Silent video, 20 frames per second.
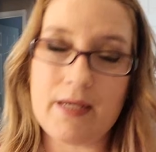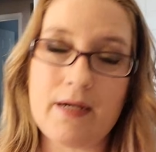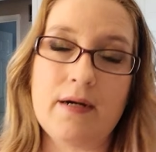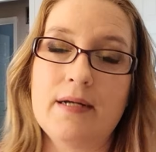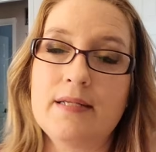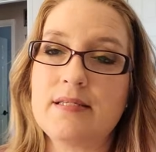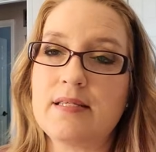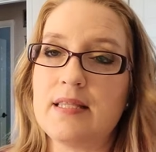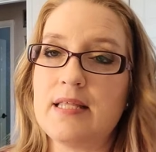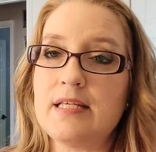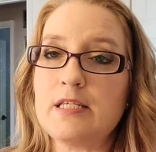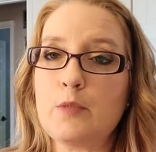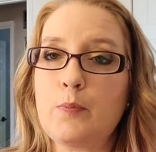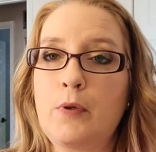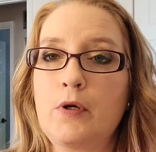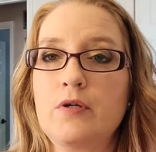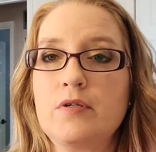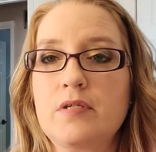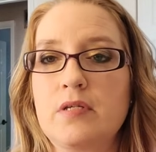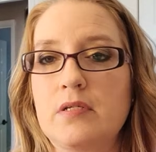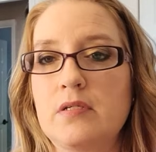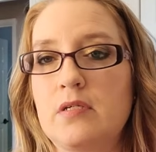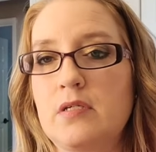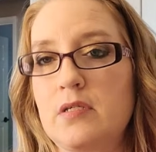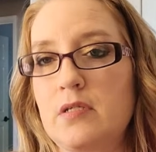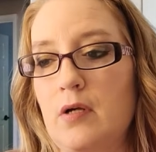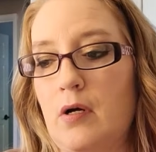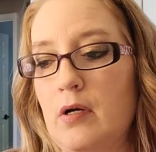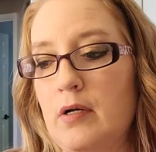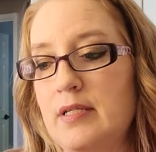Because this person
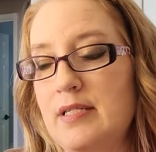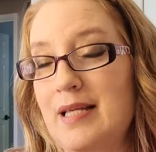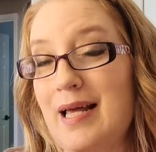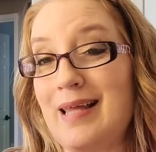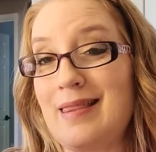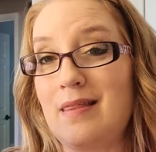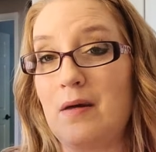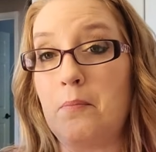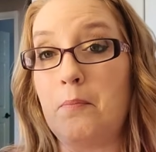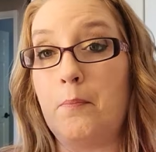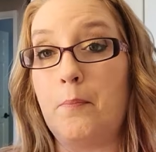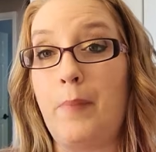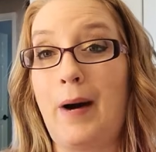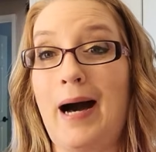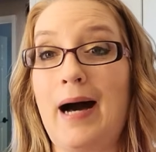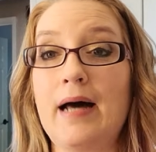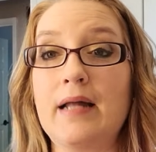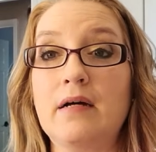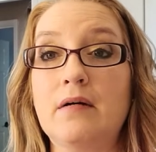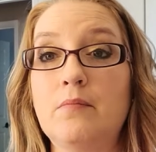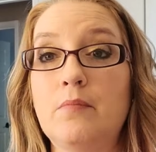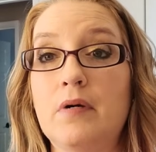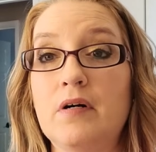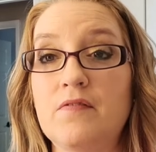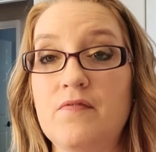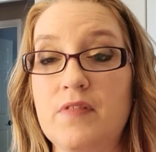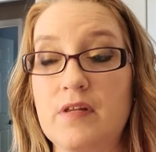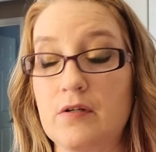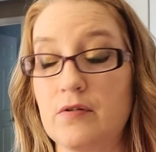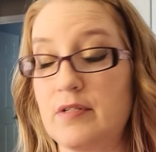starts at the bottom
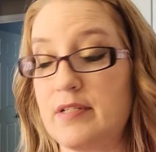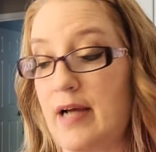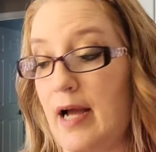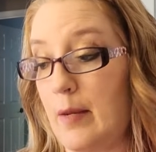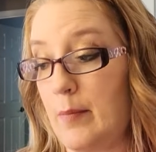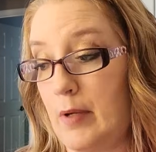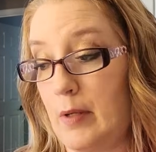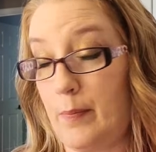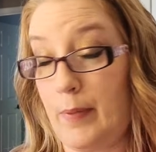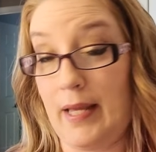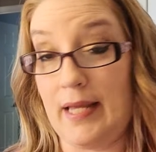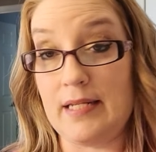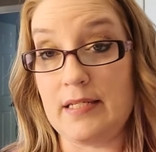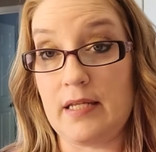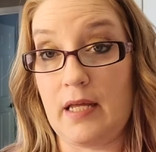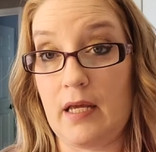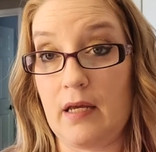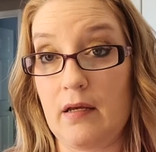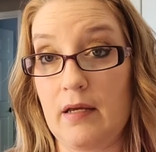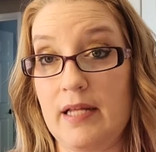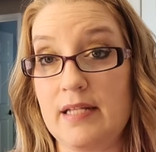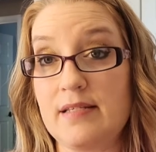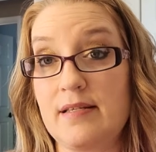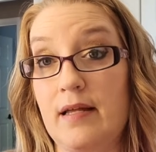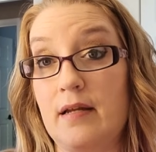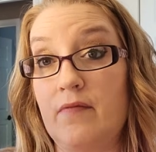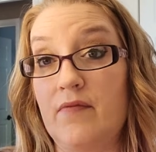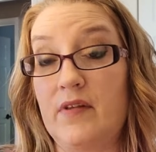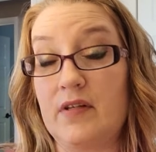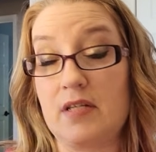of their diamond painting
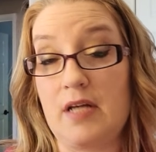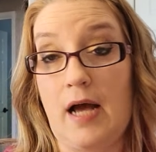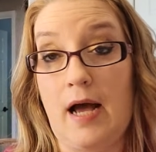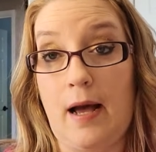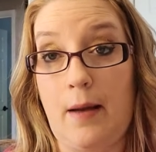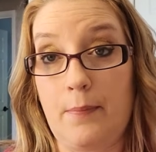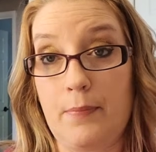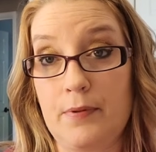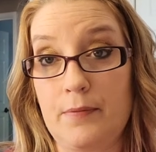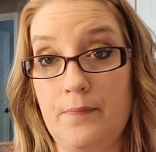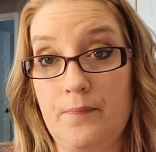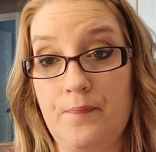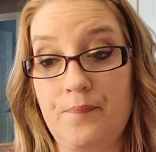instead of the top.